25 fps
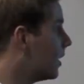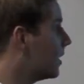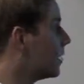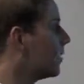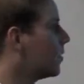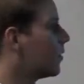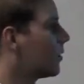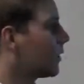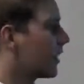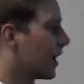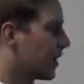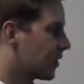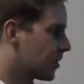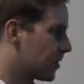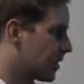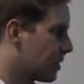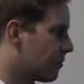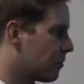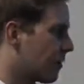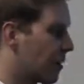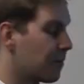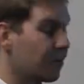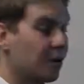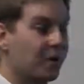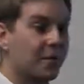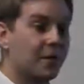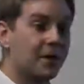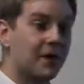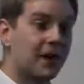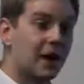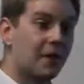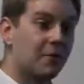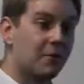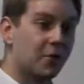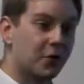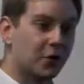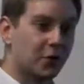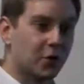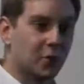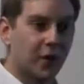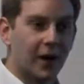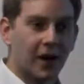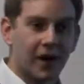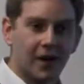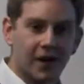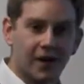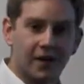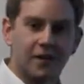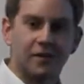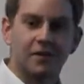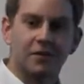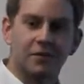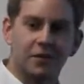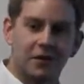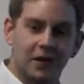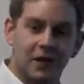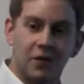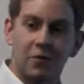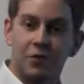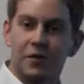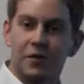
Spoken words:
you can actually ramp up and down much quicker and deal